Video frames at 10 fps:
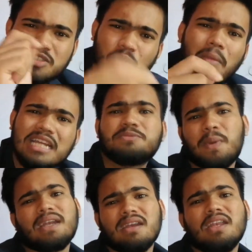your marks
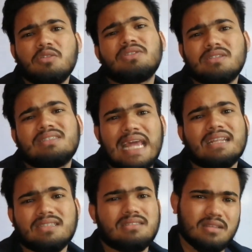pattern in
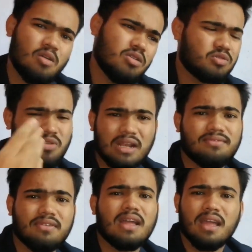10th or
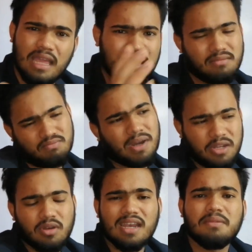12th, in
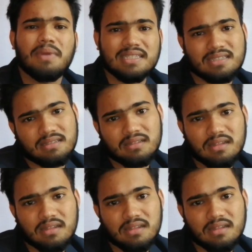particularly in maths.